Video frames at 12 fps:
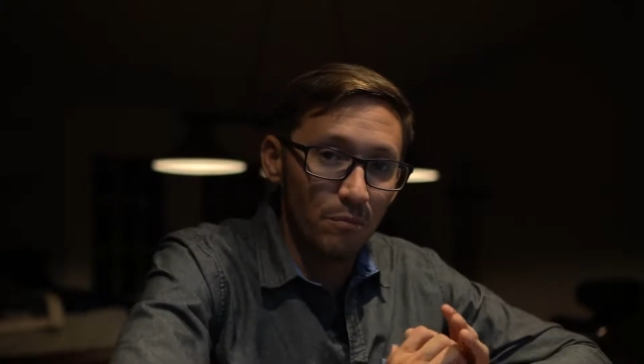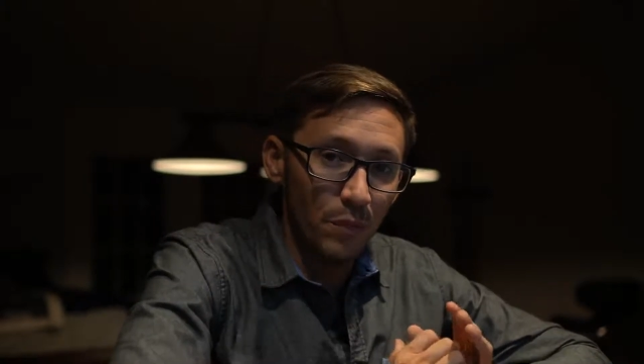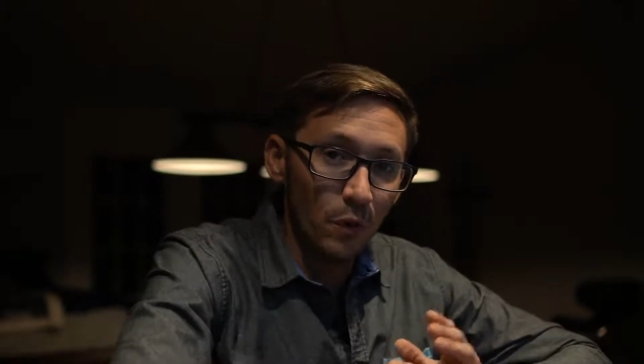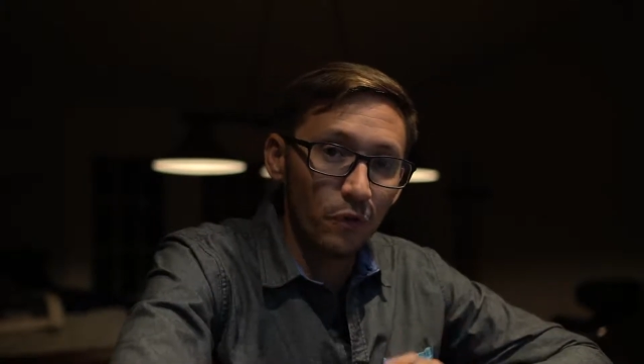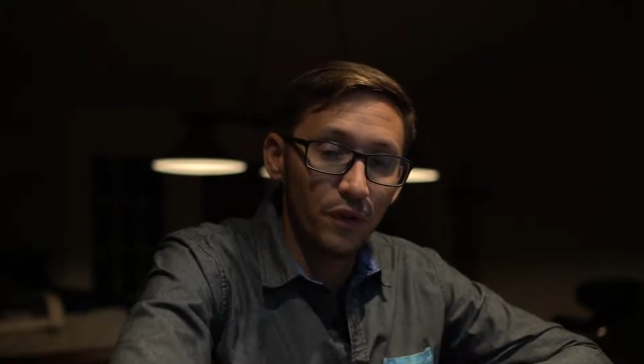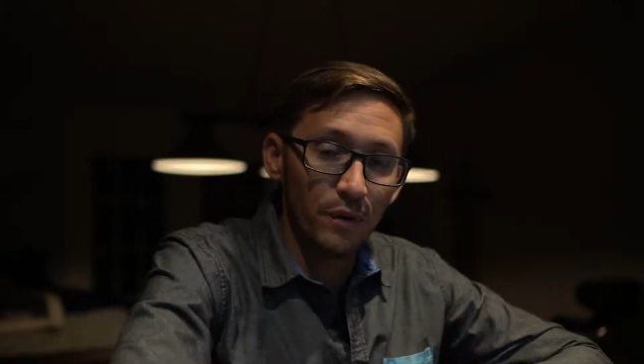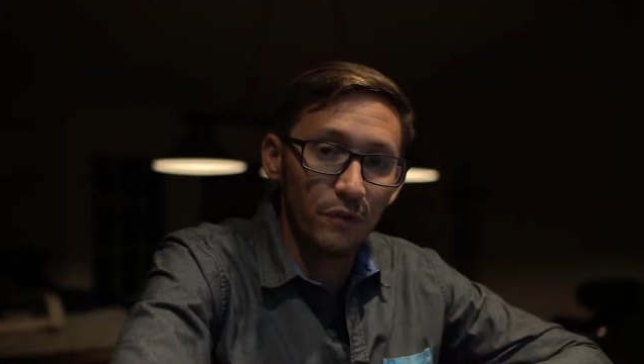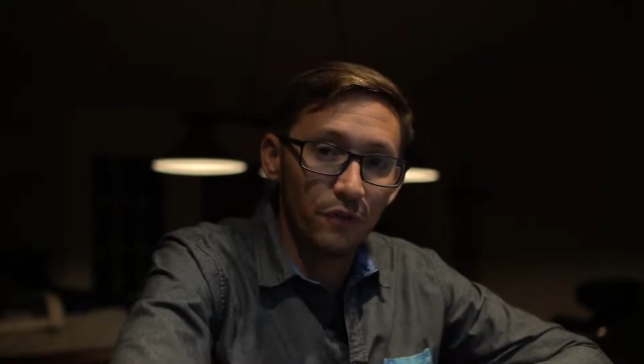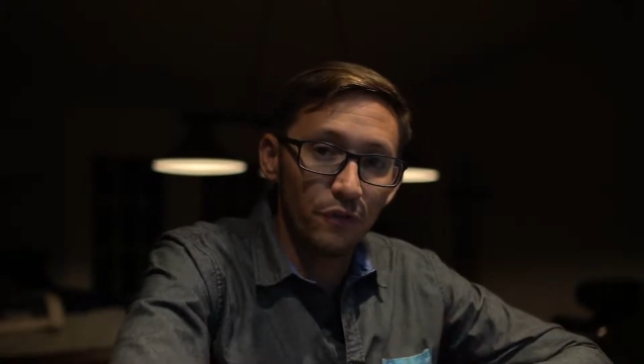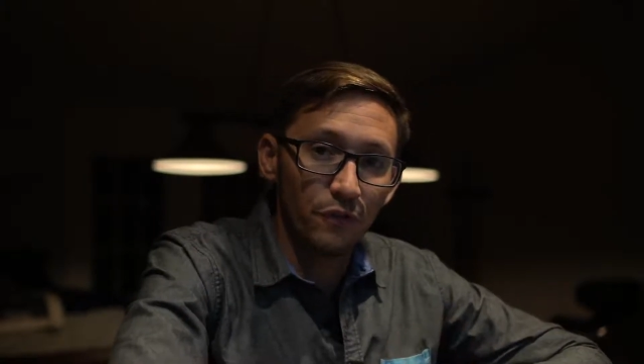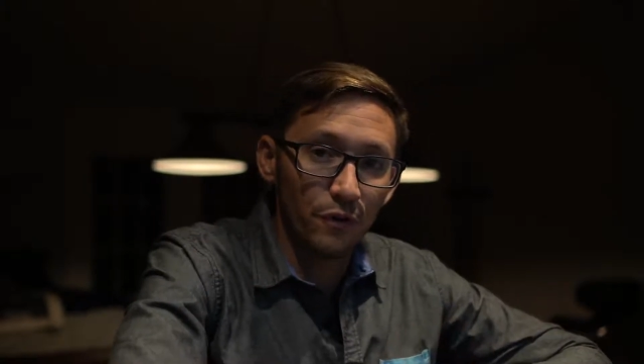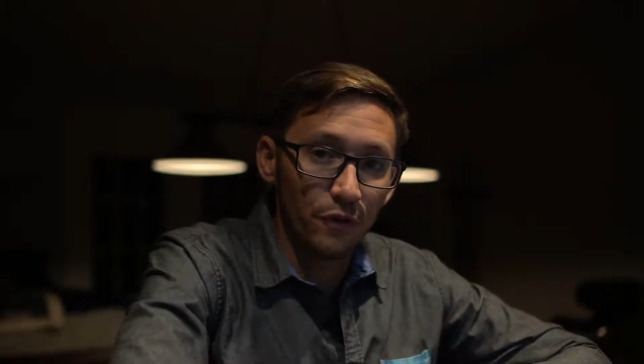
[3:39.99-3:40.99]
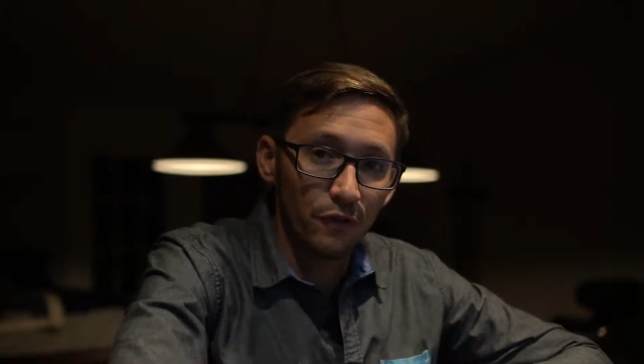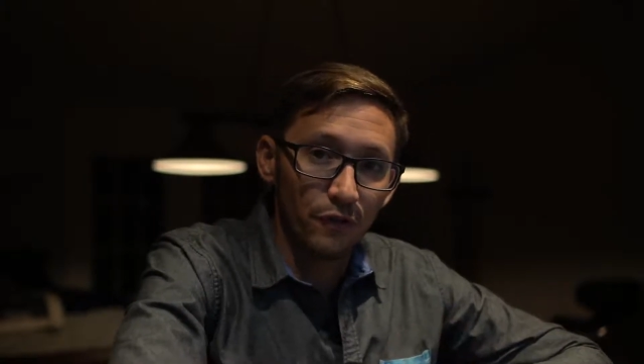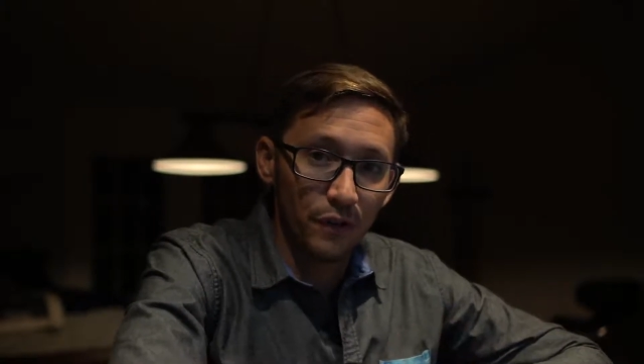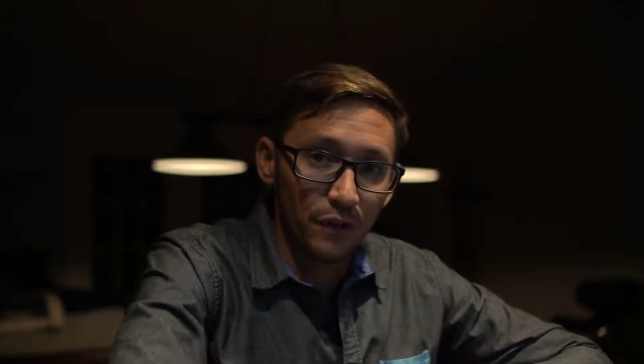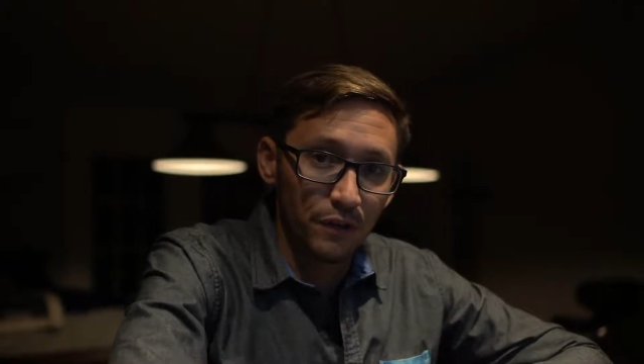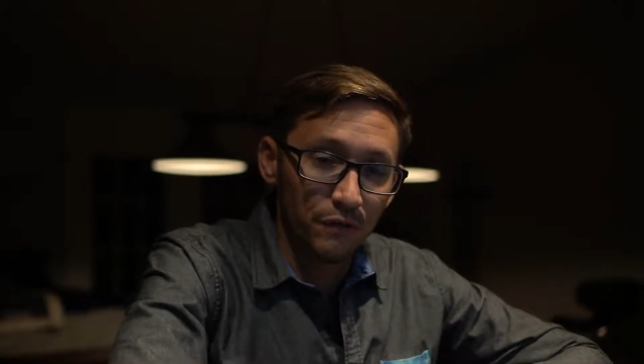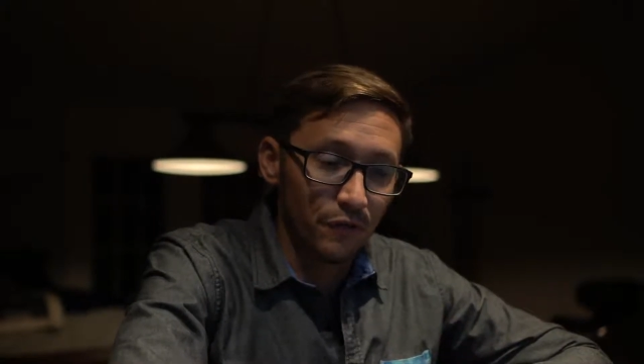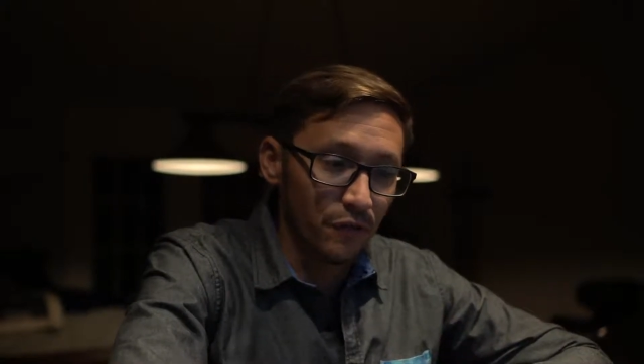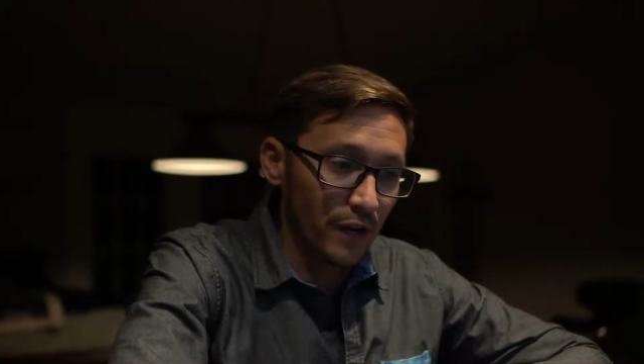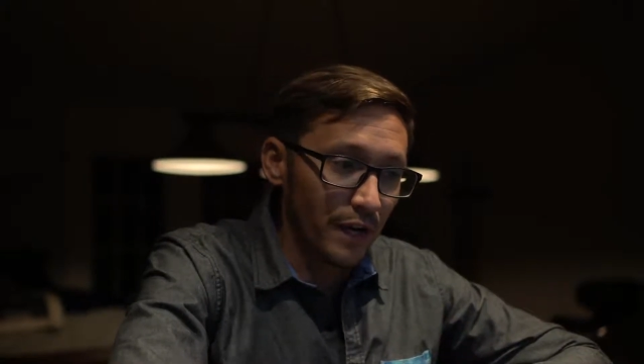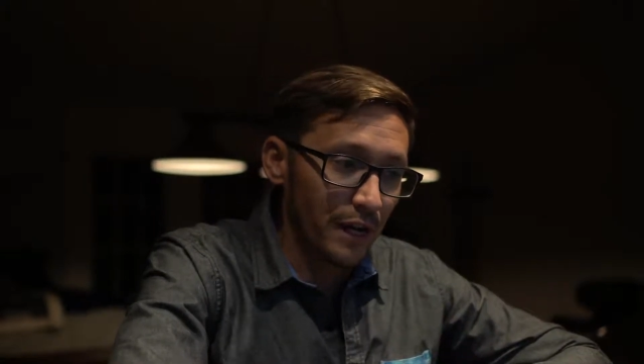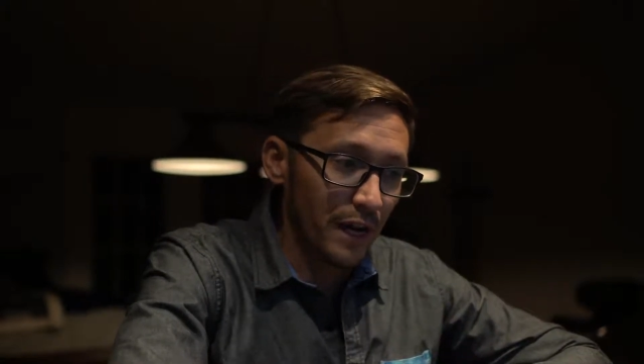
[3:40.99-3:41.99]
most images you're going to see on a Divi
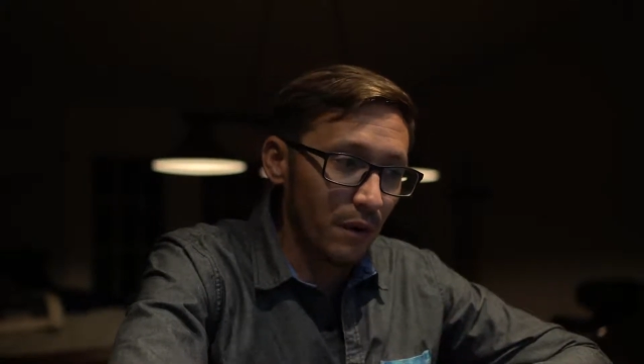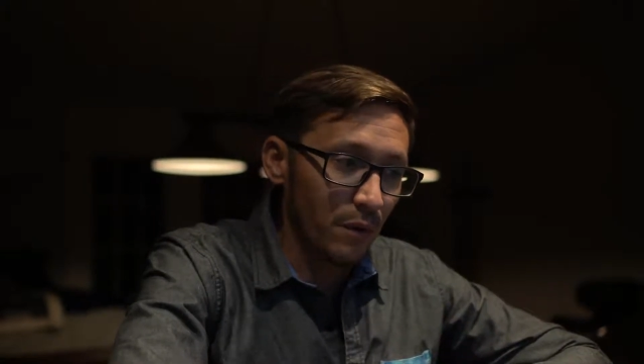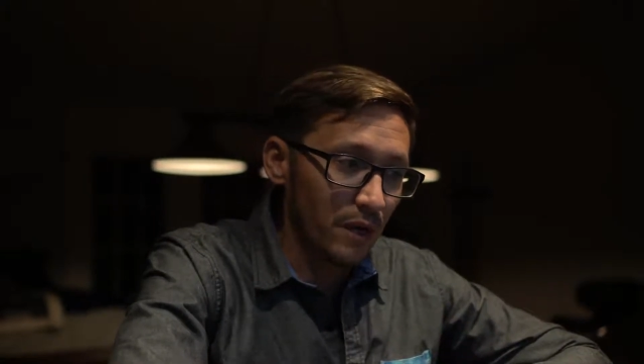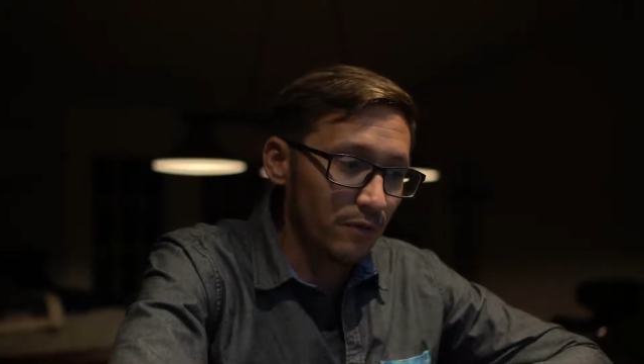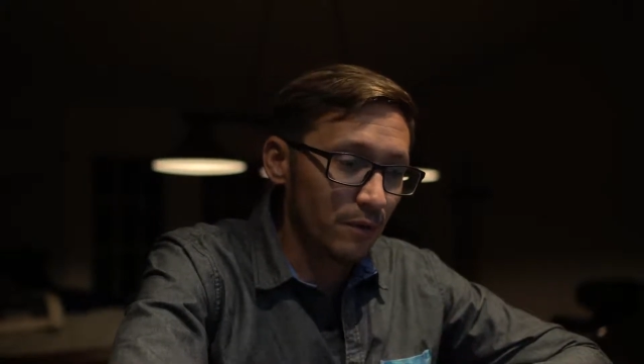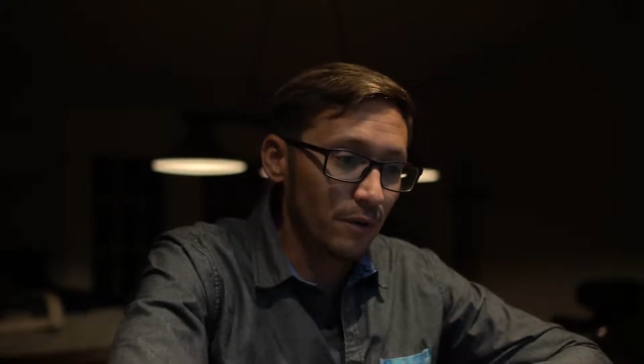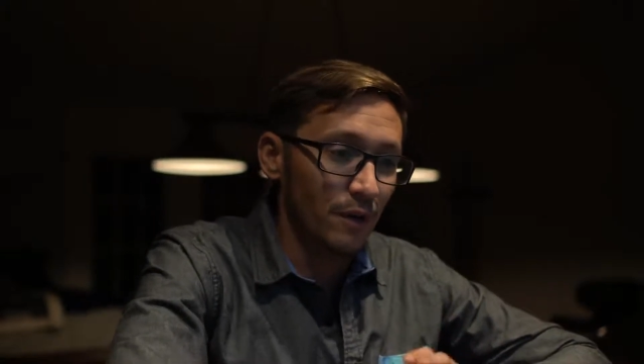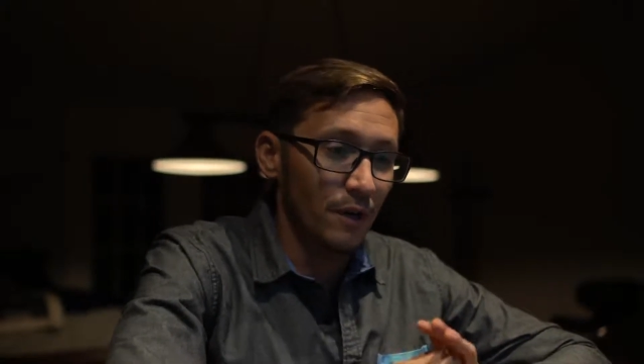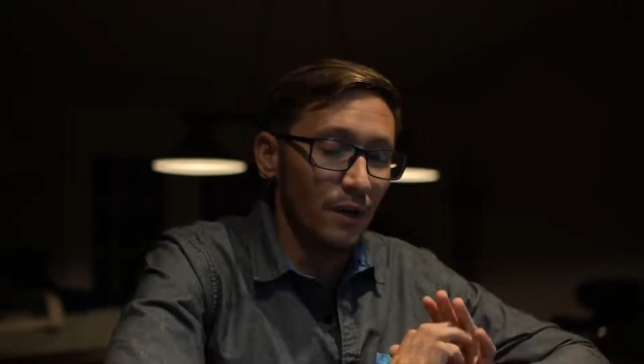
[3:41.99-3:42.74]
site. However,